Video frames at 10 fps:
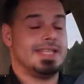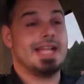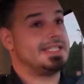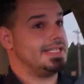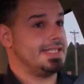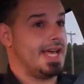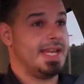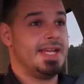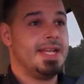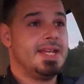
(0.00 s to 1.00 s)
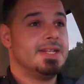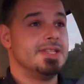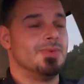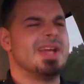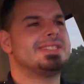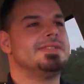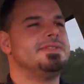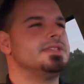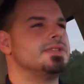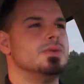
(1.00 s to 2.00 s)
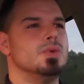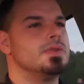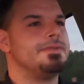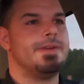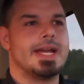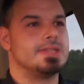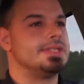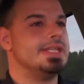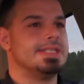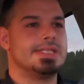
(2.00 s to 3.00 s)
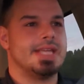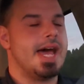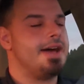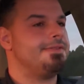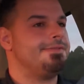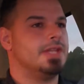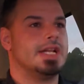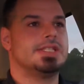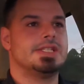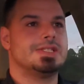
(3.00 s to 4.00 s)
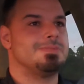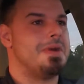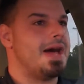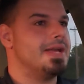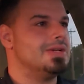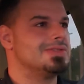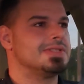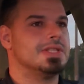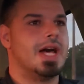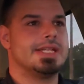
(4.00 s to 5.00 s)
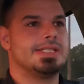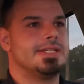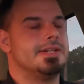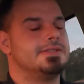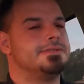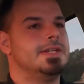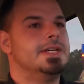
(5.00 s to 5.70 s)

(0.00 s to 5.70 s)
that's exciting. The rest of the school, the faculty and staff, lots of smiles, lots of